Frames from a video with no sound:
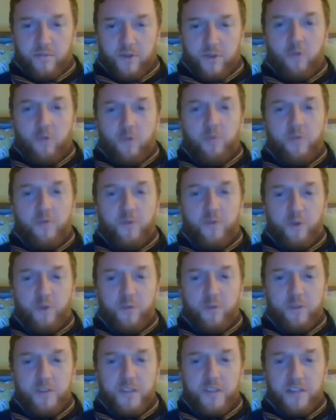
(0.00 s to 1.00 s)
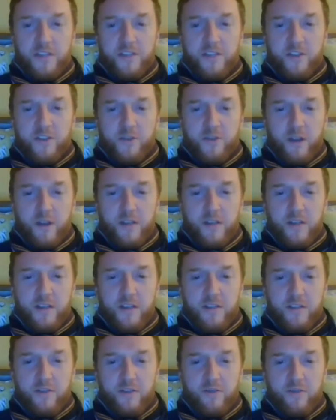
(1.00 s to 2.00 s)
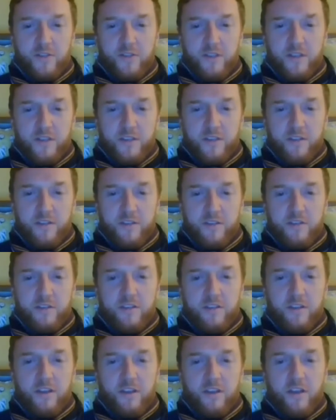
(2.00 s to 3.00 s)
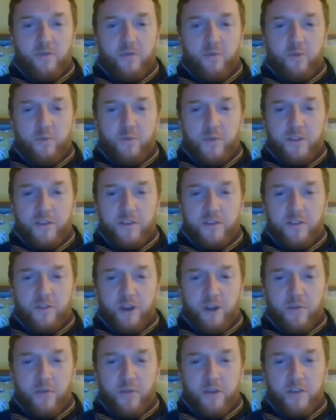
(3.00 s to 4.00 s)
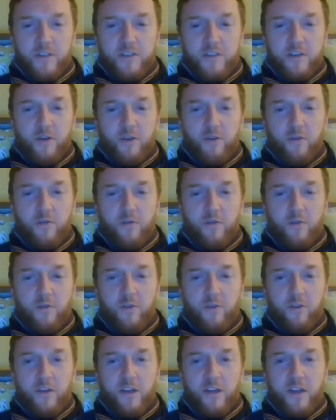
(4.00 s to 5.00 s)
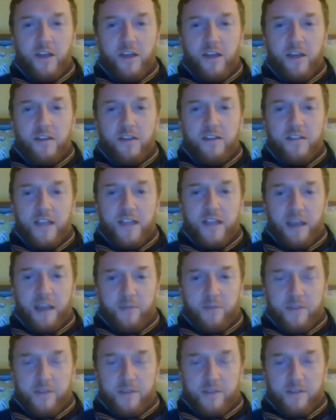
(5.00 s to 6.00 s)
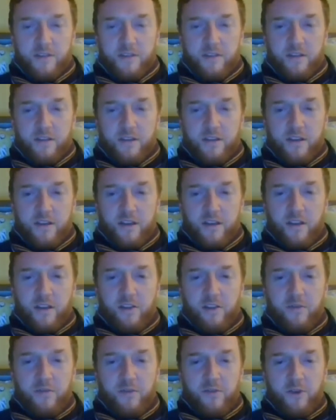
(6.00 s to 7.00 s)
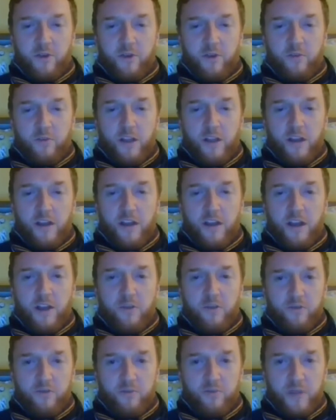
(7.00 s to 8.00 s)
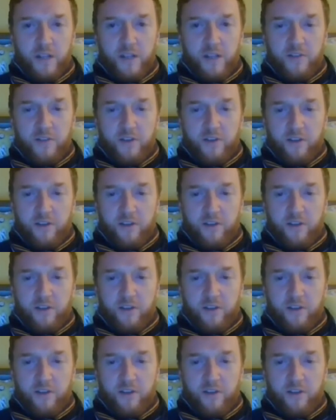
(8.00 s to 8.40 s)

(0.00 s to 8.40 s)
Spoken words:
Your performance as two identical sisters will be described as soulful and adept, and the film will earn $100 million.